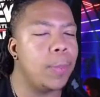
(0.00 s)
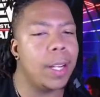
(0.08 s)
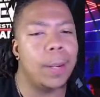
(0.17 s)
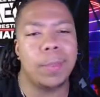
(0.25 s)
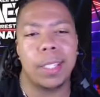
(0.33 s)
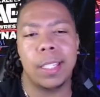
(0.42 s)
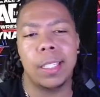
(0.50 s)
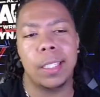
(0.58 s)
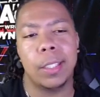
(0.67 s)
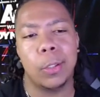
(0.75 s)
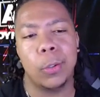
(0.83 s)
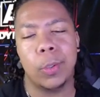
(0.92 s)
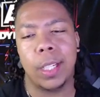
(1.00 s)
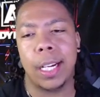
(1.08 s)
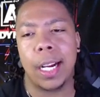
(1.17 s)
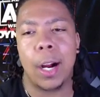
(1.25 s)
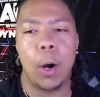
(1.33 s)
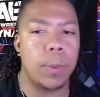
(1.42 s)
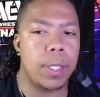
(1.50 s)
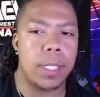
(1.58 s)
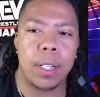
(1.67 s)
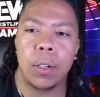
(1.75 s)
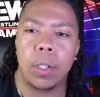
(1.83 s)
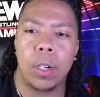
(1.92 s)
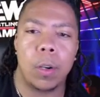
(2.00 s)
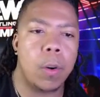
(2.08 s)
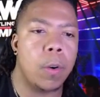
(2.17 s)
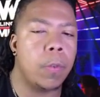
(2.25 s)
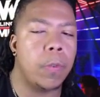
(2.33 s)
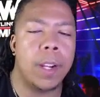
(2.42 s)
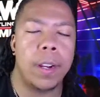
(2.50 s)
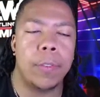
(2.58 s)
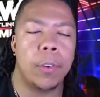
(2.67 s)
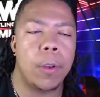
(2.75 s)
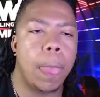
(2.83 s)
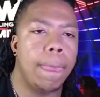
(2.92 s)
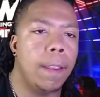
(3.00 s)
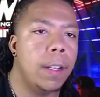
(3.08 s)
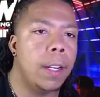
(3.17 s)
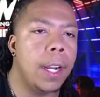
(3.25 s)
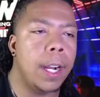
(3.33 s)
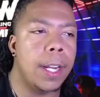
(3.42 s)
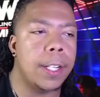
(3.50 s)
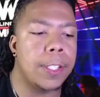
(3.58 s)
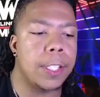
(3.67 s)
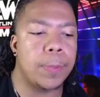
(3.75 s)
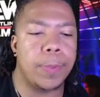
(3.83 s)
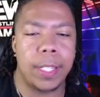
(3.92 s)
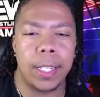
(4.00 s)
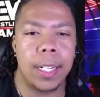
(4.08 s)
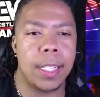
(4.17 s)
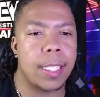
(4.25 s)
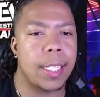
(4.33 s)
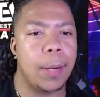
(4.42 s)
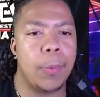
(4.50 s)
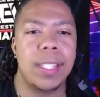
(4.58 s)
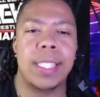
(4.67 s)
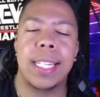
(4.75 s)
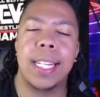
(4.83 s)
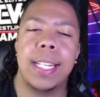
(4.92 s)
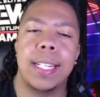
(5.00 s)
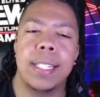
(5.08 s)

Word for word: I'm done, dude. Like, I hope this don't go on forever, uh, just because like we've seen this